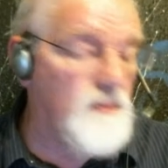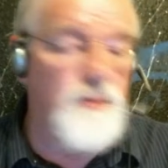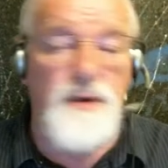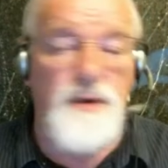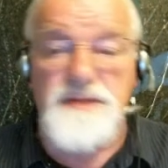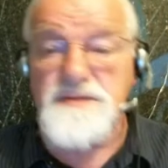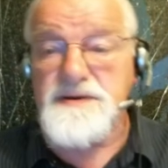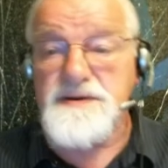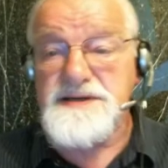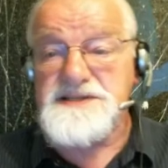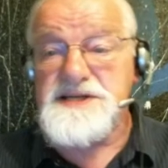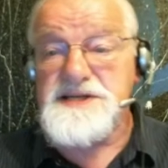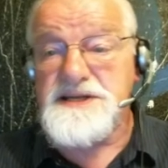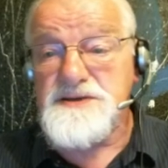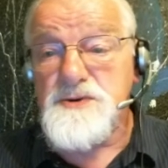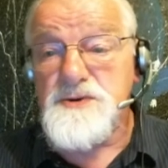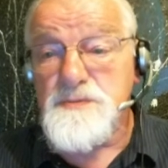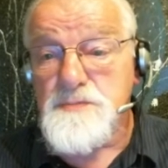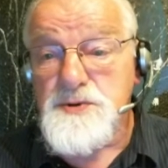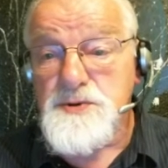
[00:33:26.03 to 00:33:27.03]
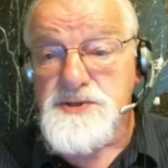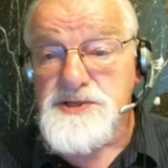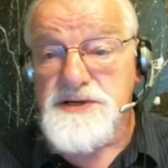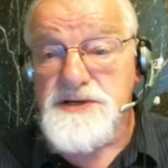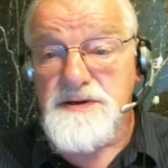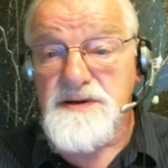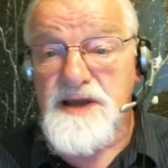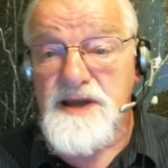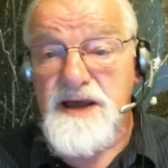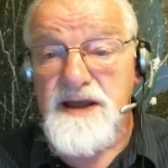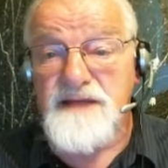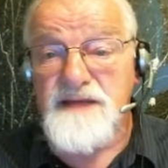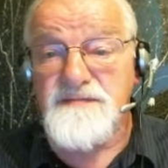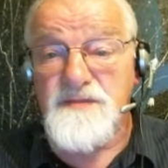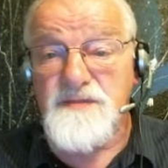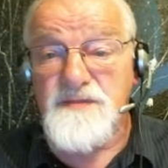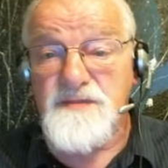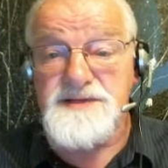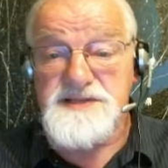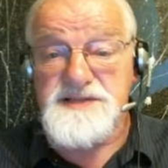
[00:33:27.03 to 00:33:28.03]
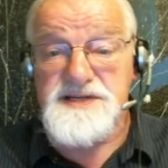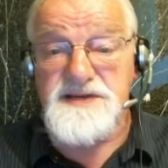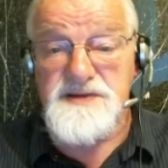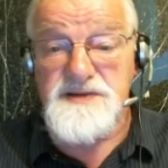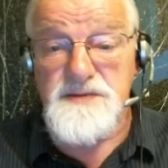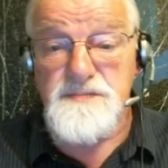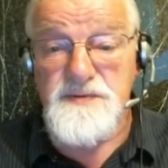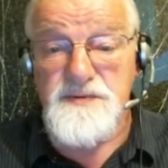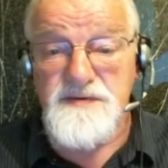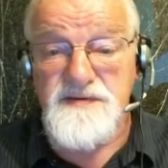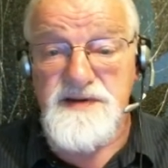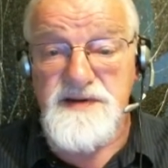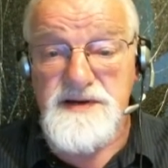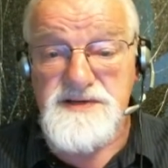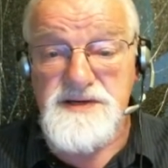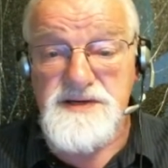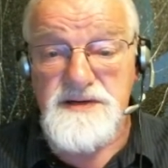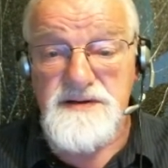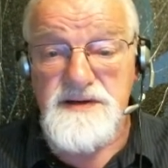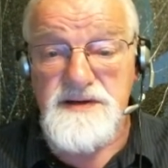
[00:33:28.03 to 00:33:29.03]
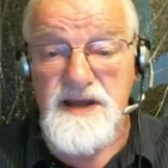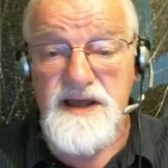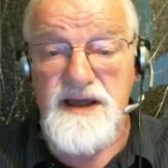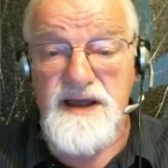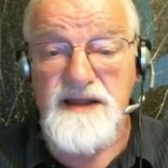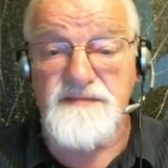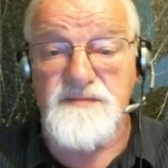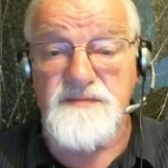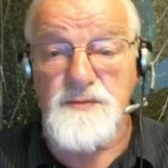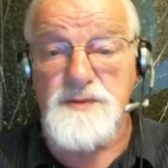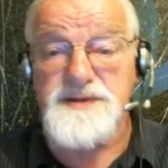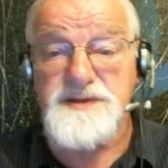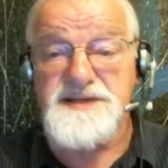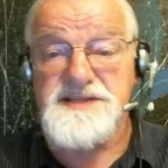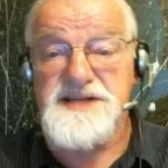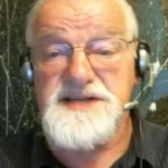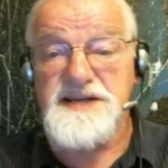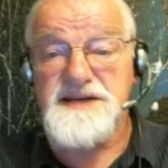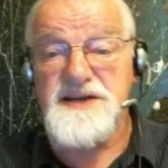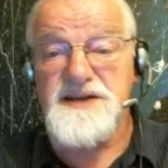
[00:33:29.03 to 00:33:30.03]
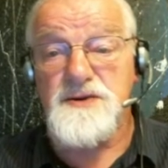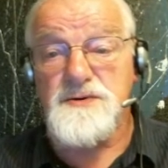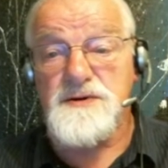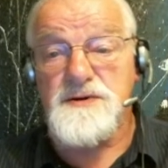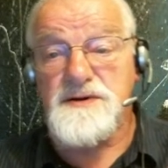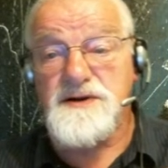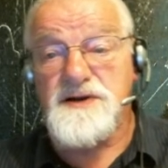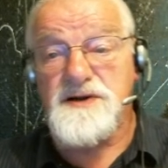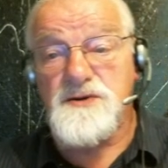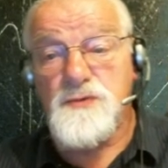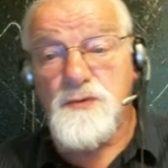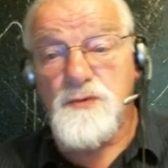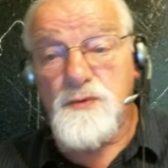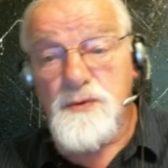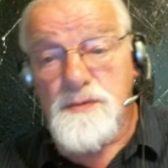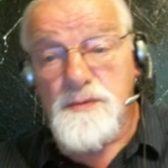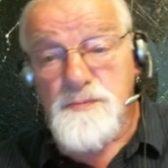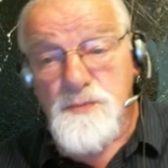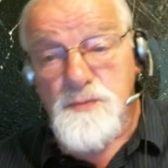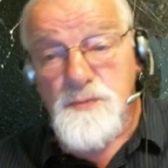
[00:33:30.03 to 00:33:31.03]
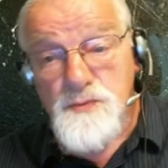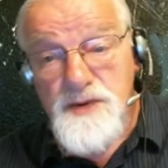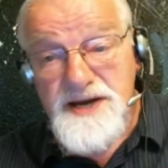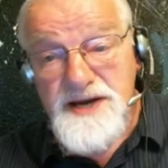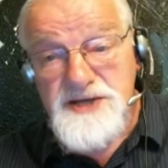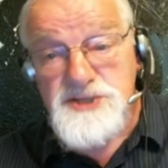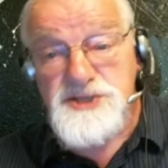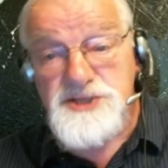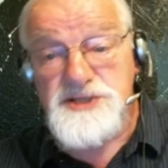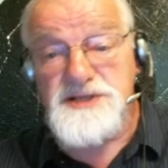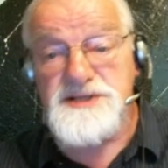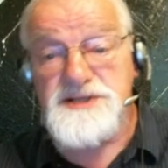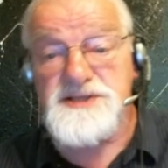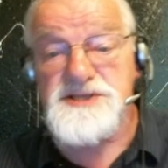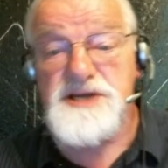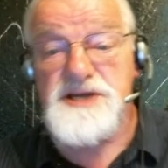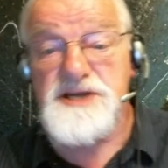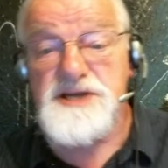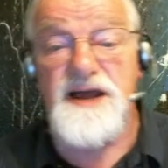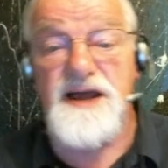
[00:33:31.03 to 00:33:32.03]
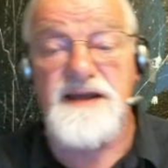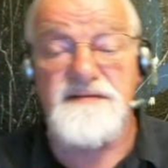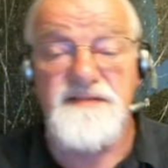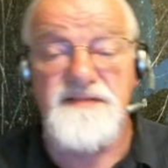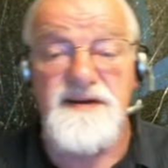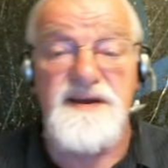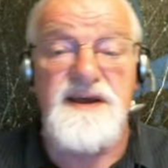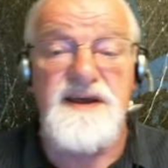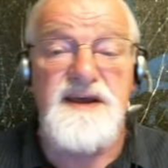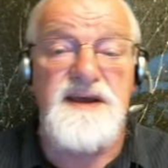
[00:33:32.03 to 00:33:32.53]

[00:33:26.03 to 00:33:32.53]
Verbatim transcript: whether it's in your personal life or it's in your professional life or it's in your corporation's life,